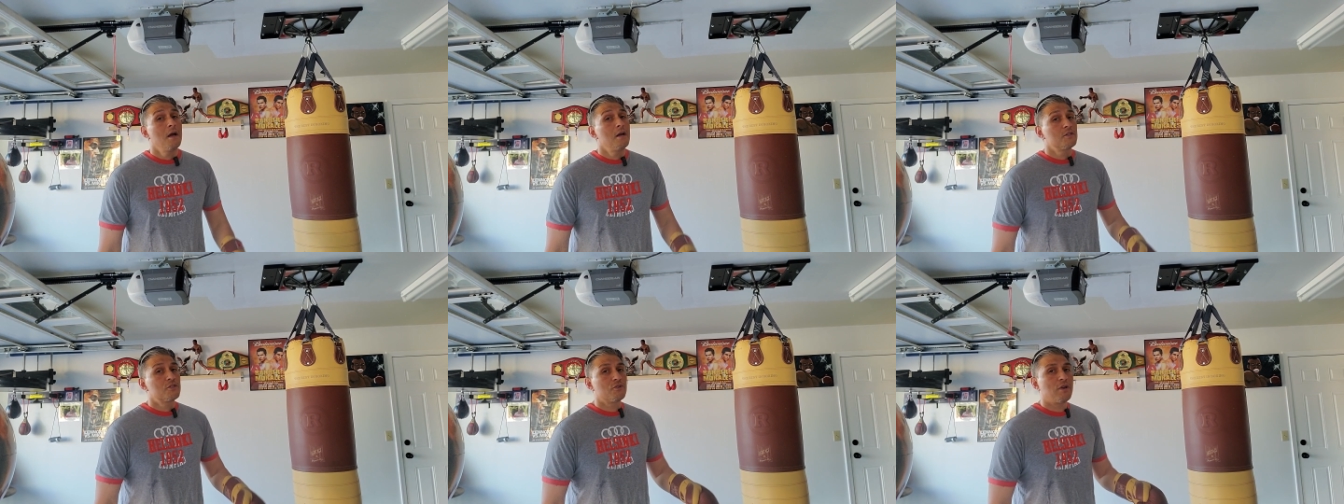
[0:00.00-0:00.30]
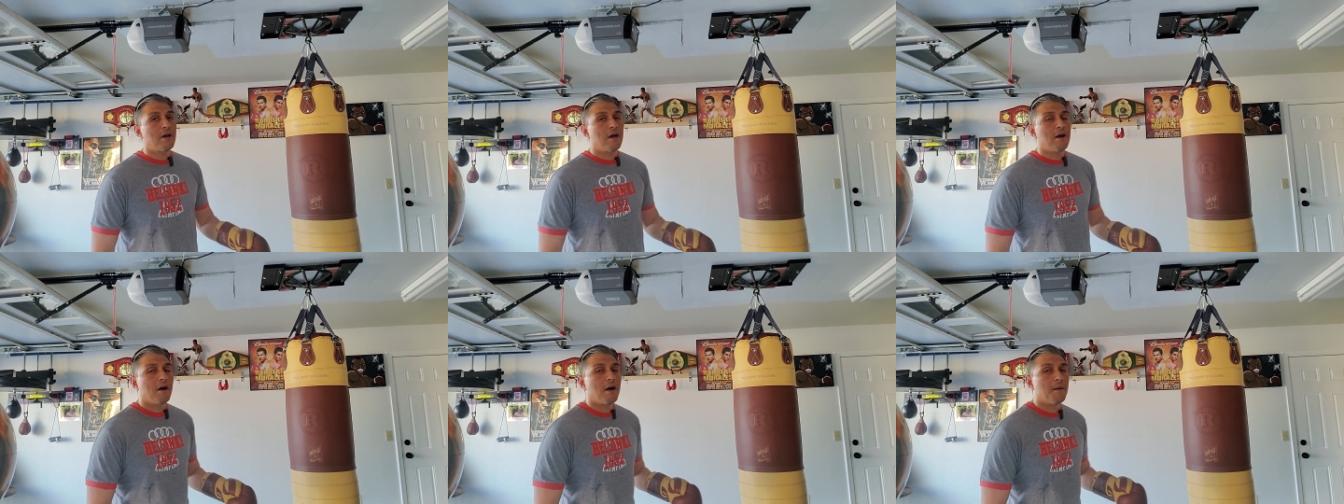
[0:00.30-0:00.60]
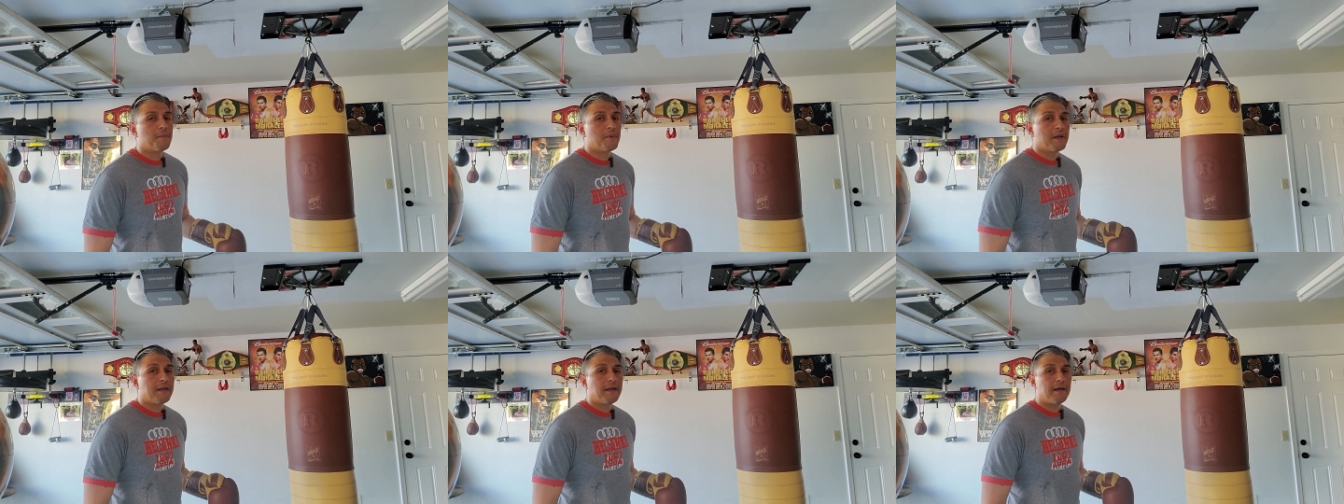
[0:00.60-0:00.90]
So now
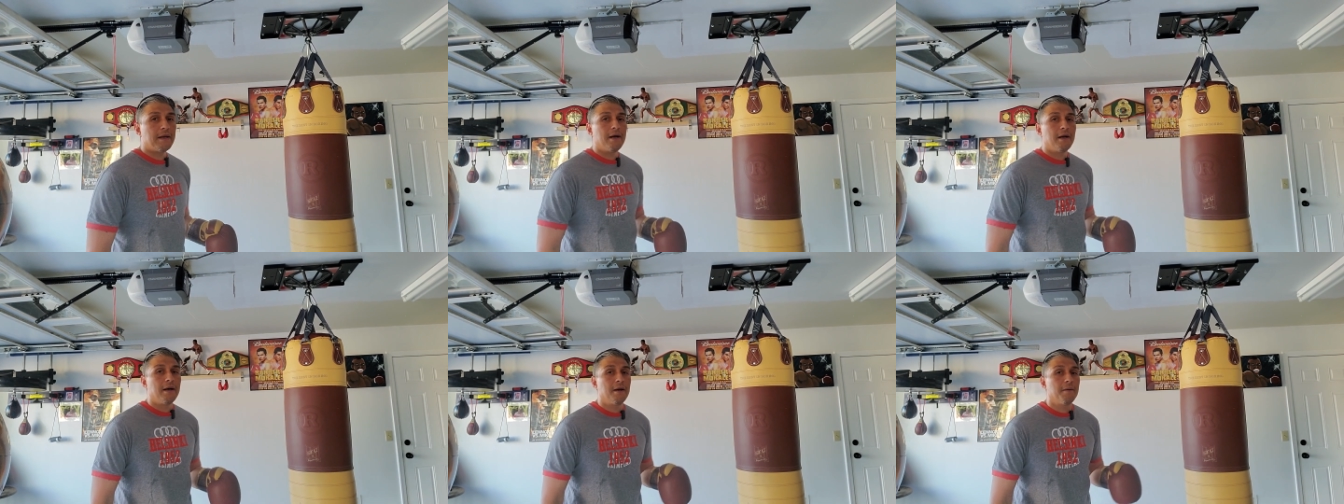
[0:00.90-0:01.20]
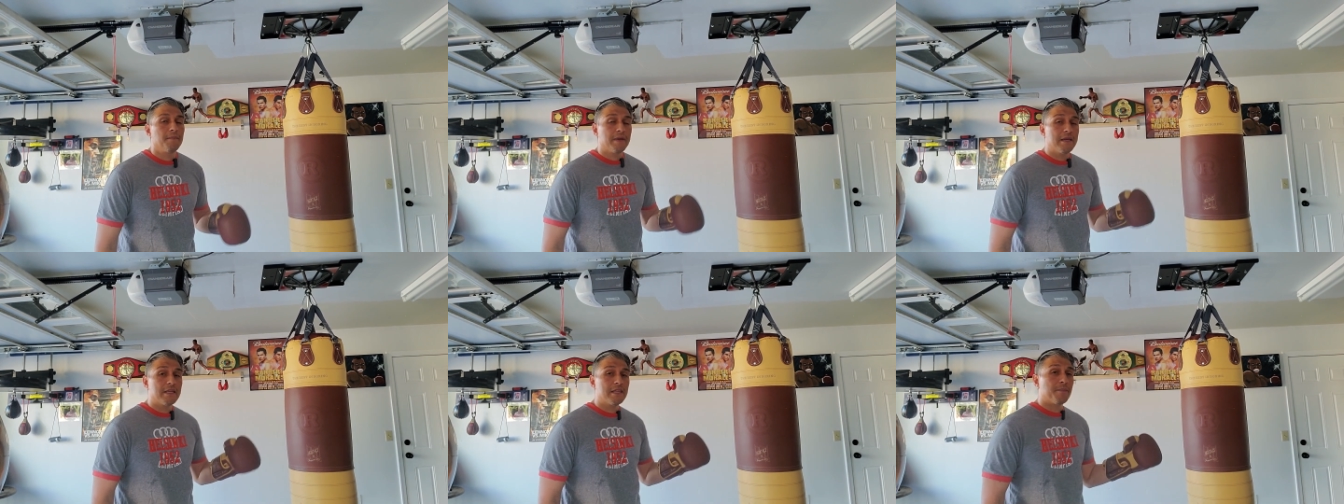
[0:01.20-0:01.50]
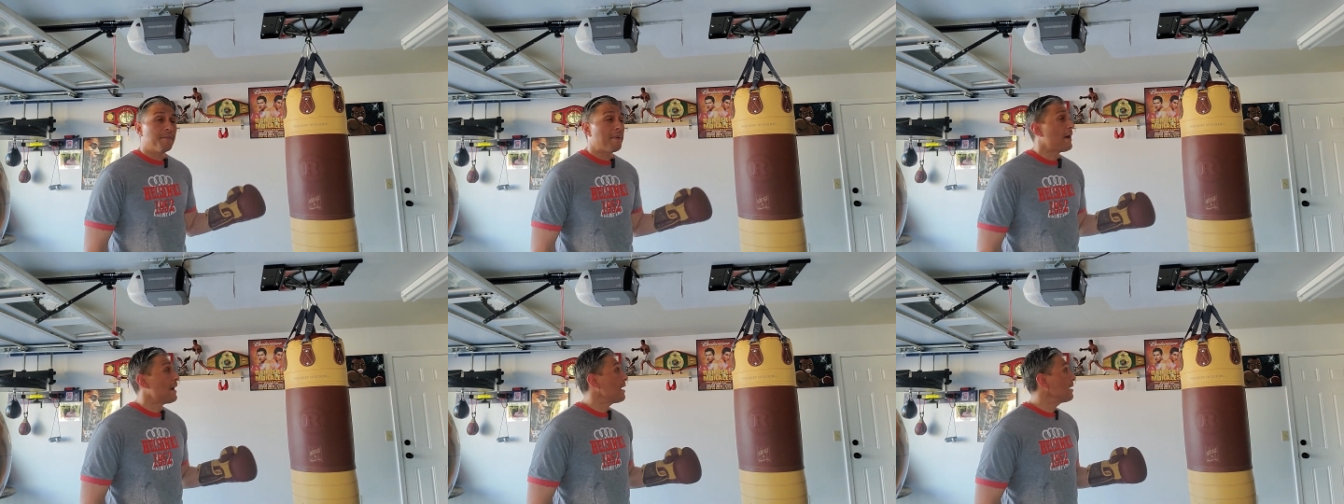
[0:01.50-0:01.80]
I'm gonna hit the
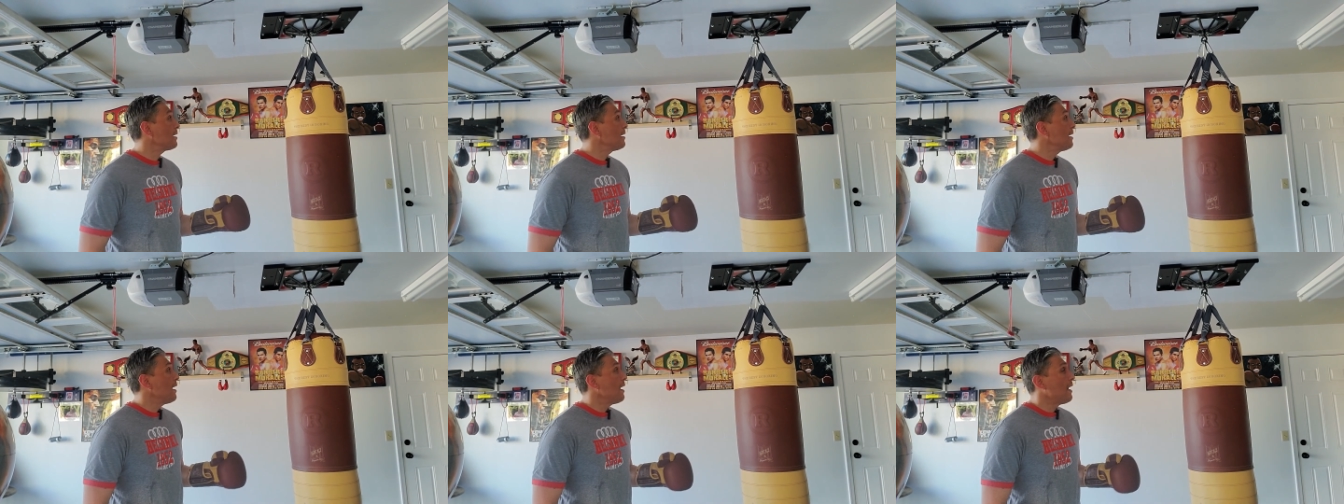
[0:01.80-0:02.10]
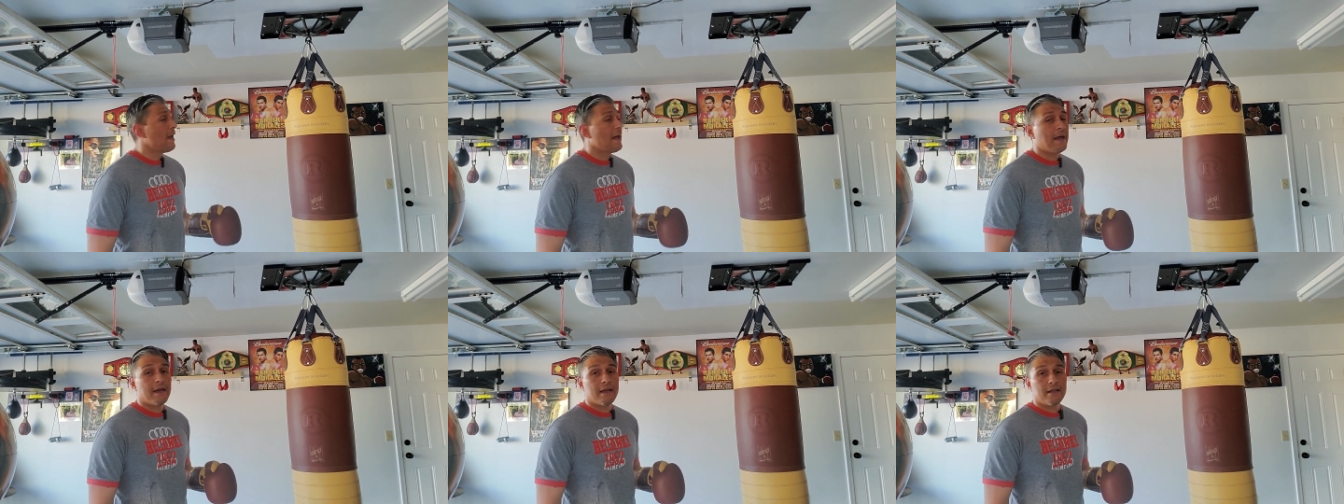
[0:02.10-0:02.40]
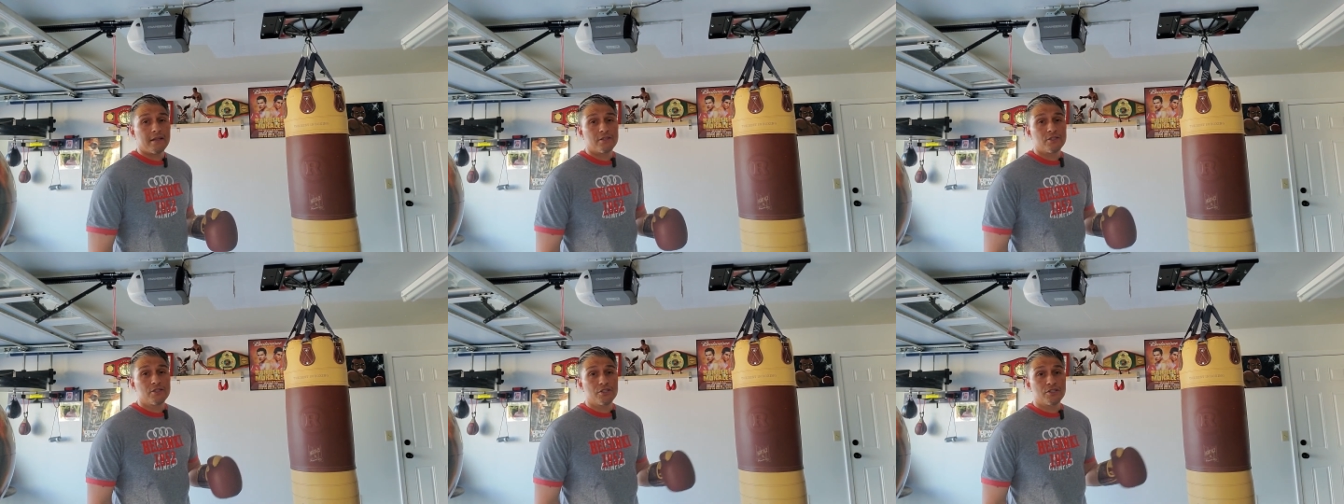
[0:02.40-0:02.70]
bag,
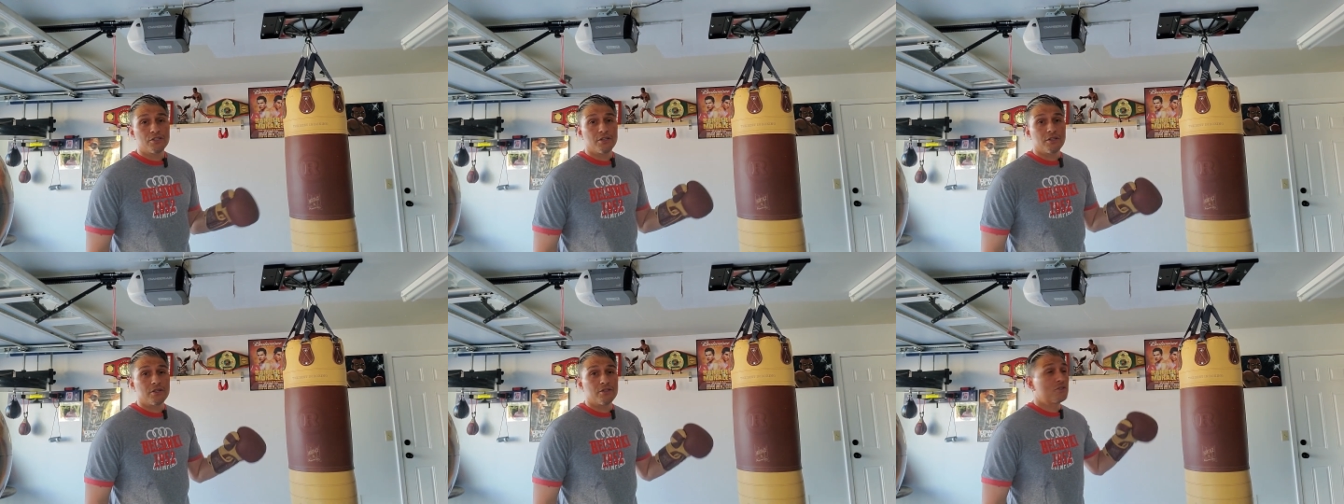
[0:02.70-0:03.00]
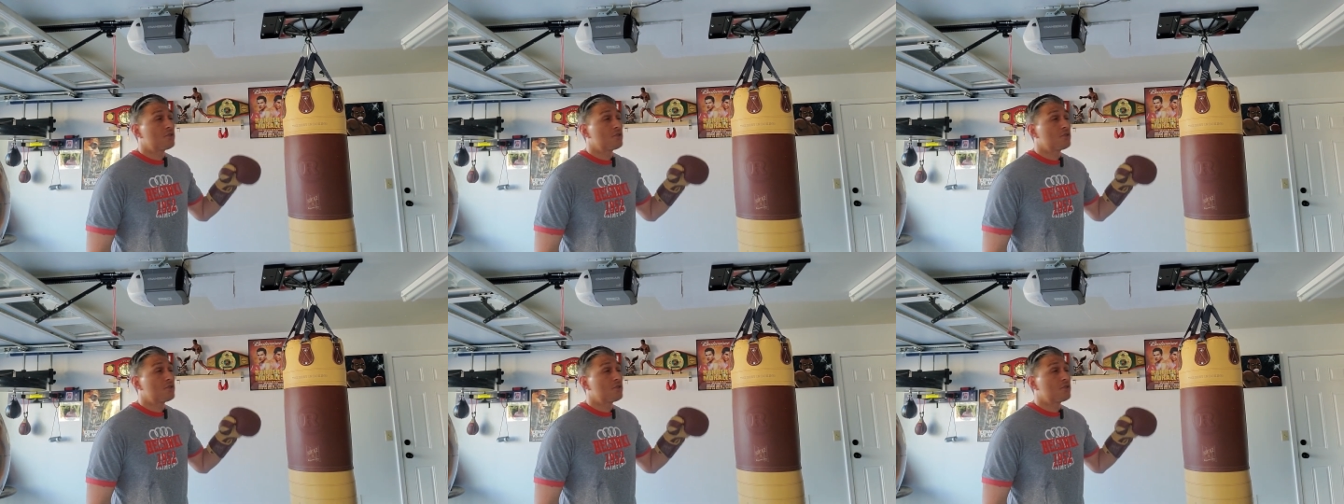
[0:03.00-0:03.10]
and just to